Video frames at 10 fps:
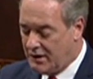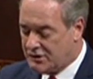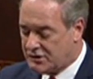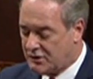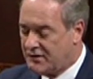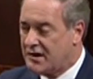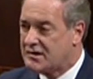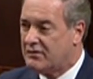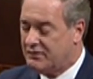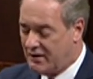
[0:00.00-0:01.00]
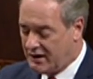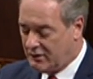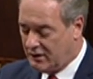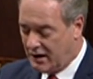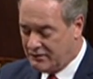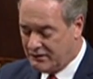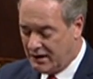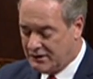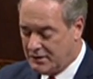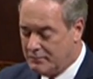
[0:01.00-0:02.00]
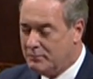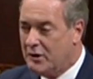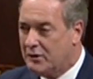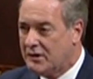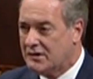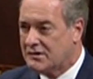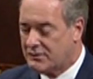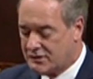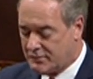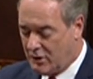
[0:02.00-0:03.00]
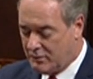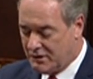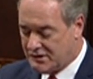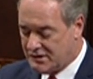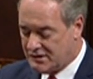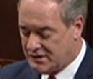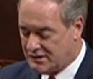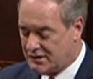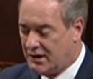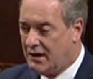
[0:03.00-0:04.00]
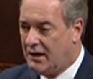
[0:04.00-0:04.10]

served as a vital lifeline to millions of small businesses.